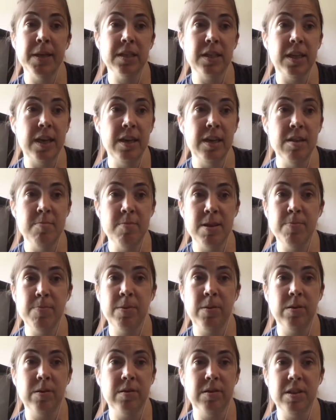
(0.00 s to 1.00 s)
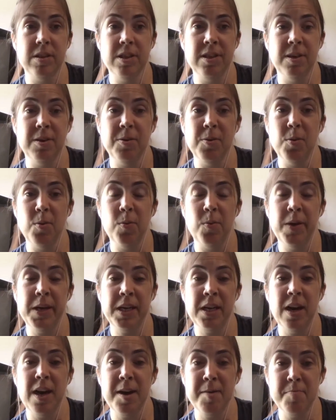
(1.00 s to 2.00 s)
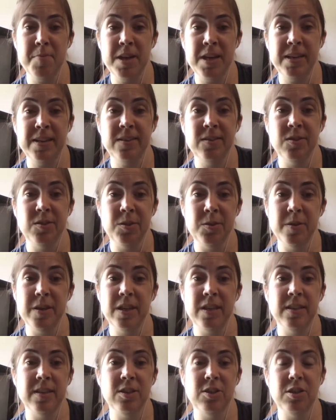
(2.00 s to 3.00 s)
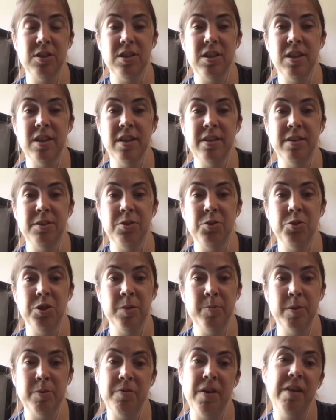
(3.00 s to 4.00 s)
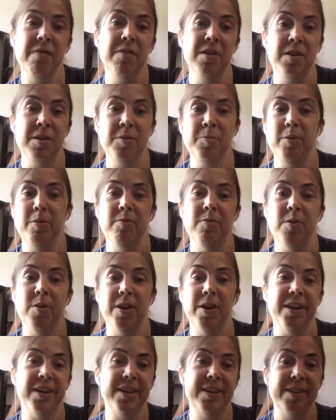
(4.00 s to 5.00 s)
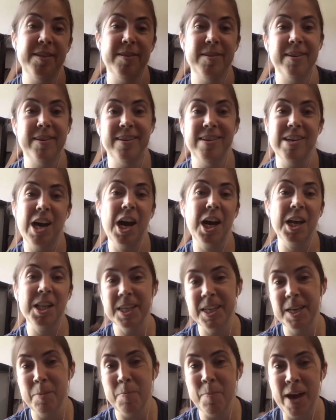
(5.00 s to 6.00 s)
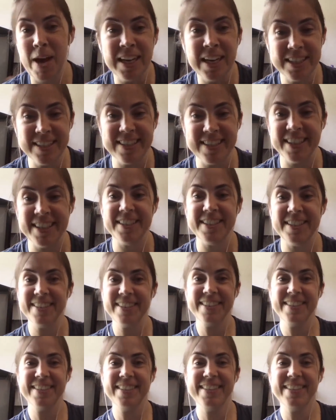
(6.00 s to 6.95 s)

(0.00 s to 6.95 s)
excited that people, want to hop in and do it. And it's just another stream of revenue before the holiday madness hits.